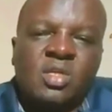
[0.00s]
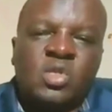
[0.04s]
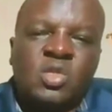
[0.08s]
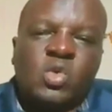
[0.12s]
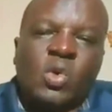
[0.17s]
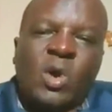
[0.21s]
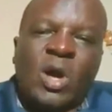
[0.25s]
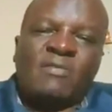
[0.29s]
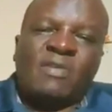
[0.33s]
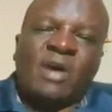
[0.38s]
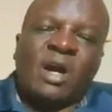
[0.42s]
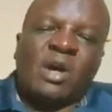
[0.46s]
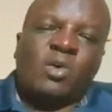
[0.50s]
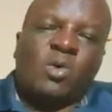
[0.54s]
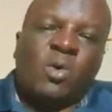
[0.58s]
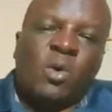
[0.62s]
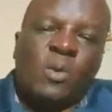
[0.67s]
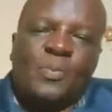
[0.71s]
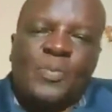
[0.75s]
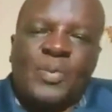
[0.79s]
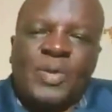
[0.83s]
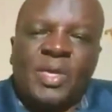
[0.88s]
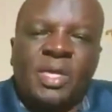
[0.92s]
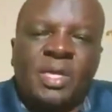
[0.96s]
to have a
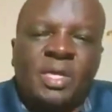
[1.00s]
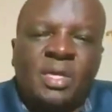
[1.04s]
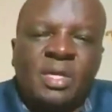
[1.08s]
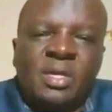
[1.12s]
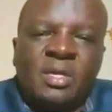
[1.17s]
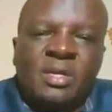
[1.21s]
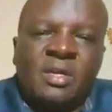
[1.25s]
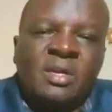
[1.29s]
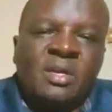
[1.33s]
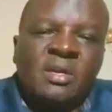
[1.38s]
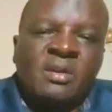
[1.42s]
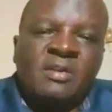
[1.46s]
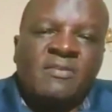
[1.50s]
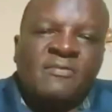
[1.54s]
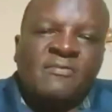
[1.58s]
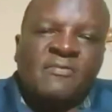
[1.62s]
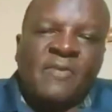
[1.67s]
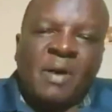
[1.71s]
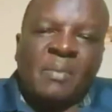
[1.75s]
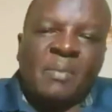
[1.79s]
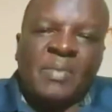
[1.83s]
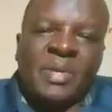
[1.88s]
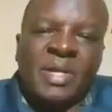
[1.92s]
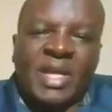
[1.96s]
copy,
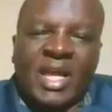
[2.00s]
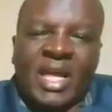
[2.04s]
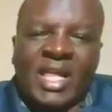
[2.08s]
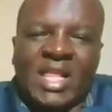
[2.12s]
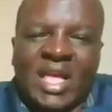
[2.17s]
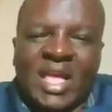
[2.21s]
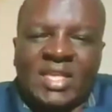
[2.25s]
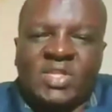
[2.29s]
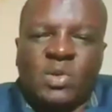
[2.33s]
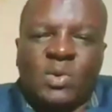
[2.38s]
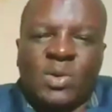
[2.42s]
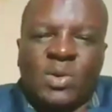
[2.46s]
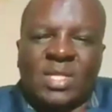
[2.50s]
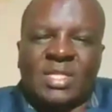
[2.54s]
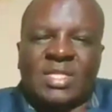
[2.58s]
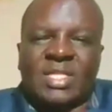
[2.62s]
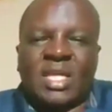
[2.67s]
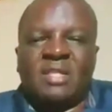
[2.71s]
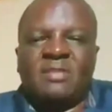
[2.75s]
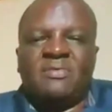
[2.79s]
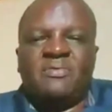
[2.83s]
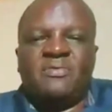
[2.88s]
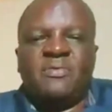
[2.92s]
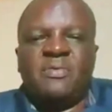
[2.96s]
familiarize
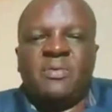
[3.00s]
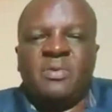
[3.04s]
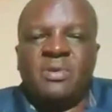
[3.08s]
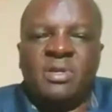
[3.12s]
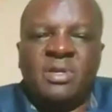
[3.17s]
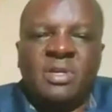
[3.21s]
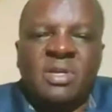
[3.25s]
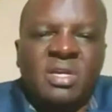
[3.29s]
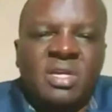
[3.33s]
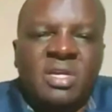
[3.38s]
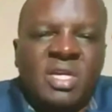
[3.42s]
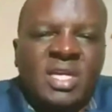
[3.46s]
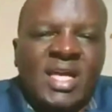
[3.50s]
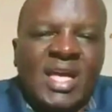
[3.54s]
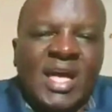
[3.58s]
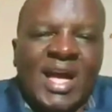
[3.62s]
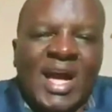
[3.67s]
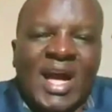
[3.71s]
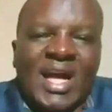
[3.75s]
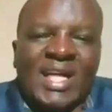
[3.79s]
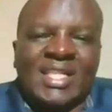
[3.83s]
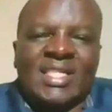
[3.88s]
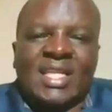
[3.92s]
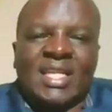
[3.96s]
yourself,
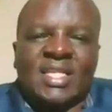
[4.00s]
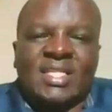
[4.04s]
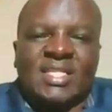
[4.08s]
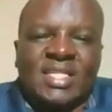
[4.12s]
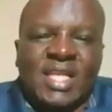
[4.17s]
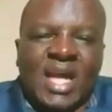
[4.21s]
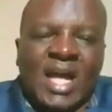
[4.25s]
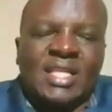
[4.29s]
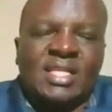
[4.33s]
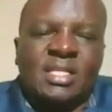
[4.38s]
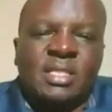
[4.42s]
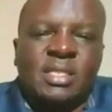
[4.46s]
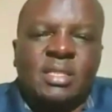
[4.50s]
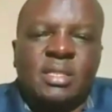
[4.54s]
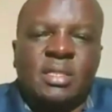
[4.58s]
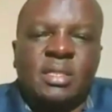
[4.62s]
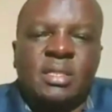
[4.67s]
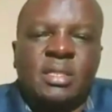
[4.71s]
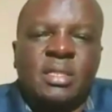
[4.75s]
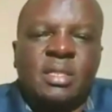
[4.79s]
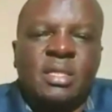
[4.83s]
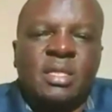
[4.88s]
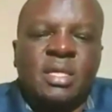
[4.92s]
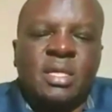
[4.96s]
understand,
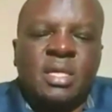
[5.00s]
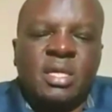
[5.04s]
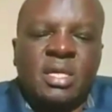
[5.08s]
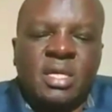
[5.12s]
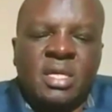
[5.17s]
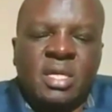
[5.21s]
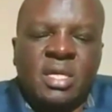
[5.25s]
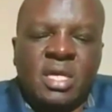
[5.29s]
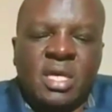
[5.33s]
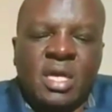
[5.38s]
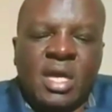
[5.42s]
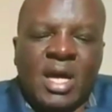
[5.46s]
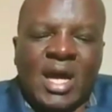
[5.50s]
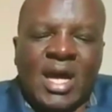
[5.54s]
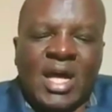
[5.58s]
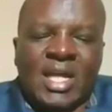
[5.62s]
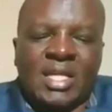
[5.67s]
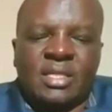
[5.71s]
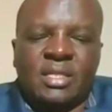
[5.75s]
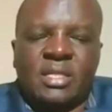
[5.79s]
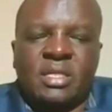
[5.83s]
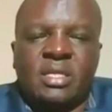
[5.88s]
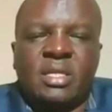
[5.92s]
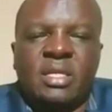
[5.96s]

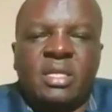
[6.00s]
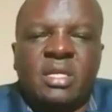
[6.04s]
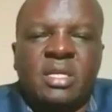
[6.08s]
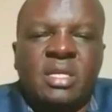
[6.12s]
and